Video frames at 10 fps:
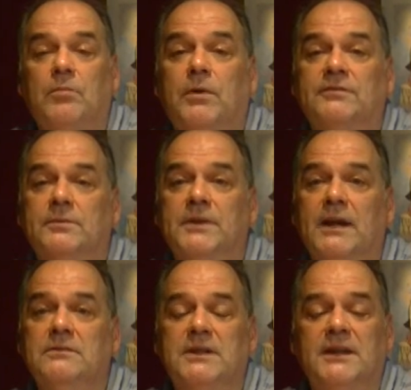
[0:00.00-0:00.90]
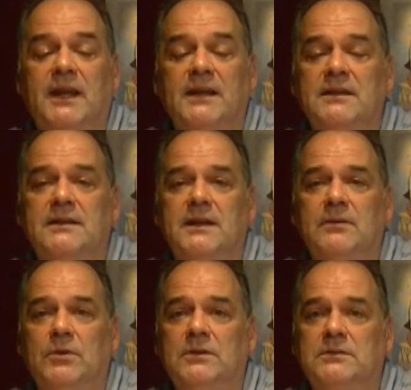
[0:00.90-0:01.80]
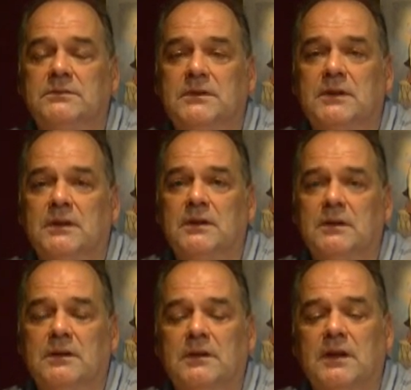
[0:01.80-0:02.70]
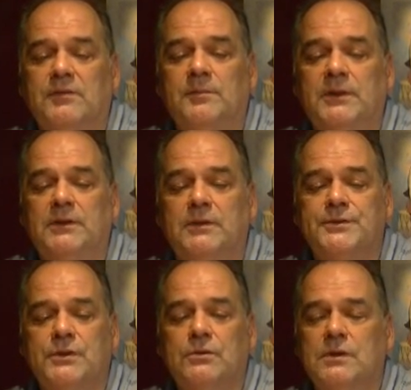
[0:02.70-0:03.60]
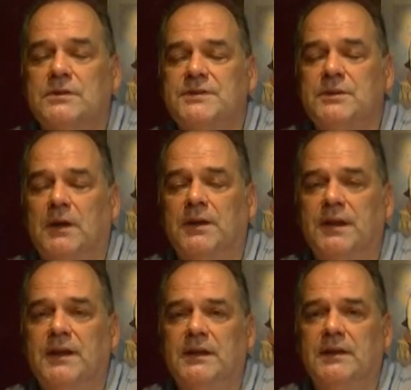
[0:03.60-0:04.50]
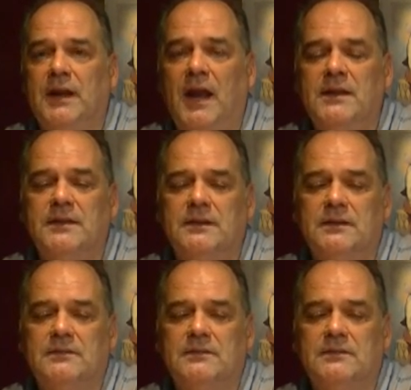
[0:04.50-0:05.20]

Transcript: puff them down to the end and then we'll give them a little score and see what I think at the end.